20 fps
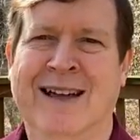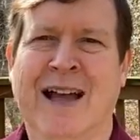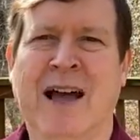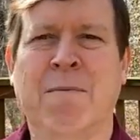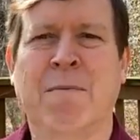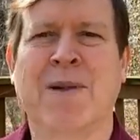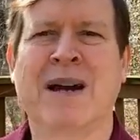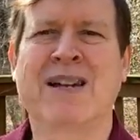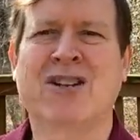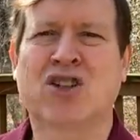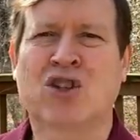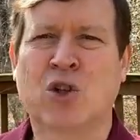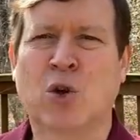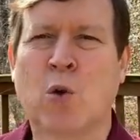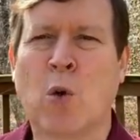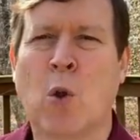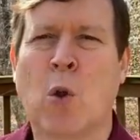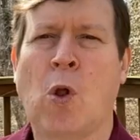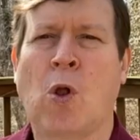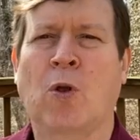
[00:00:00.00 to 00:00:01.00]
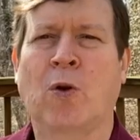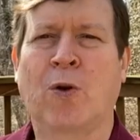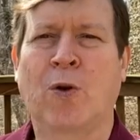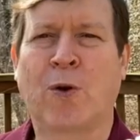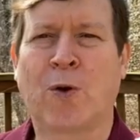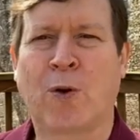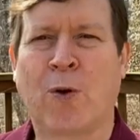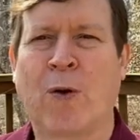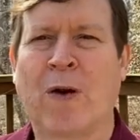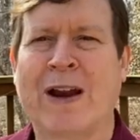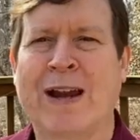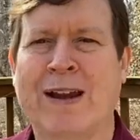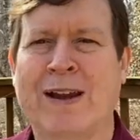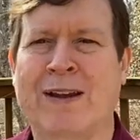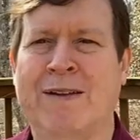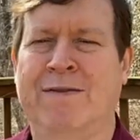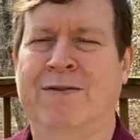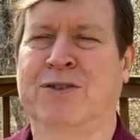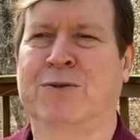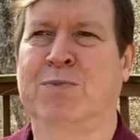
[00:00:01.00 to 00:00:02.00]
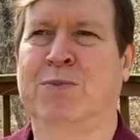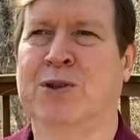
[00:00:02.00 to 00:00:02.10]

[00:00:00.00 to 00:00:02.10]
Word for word: and my soul craves